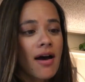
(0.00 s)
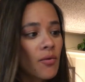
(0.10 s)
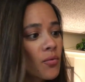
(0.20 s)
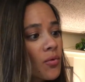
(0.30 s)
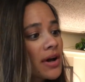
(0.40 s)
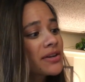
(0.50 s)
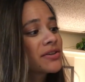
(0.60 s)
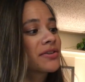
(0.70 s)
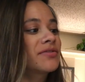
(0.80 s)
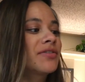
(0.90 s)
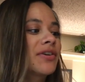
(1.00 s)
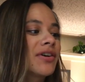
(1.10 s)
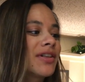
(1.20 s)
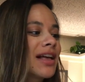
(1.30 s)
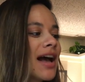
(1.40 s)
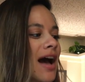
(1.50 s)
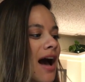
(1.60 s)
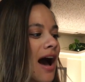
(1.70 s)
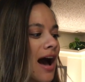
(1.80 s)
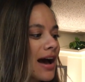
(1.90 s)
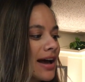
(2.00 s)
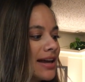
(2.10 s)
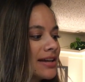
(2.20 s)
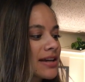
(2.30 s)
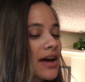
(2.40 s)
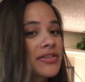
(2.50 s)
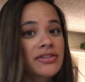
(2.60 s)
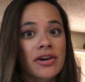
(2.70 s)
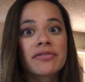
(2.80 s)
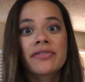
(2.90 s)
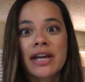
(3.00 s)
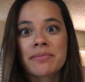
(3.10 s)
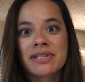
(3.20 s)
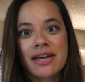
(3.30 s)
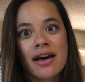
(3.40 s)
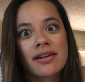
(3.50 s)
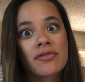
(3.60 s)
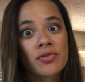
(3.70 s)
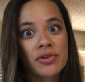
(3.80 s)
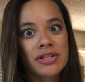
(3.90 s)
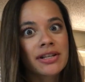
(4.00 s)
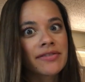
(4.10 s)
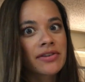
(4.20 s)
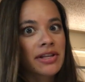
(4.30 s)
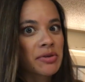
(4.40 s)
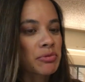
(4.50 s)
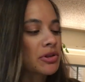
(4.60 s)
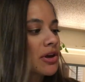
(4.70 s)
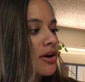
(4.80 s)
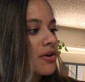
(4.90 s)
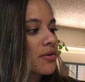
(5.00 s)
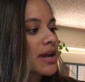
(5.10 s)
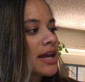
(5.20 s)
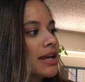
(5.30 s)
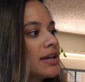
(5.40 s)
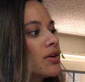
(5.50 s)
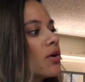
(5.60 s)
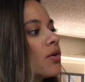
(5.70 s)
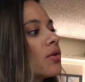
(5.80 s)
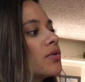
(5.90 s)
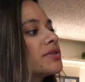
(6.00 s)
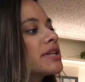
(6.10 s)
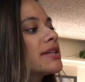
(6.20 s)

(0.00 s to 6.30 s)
wonderful. I got this off of Amazon. Of course, I'll leave the link below. It holds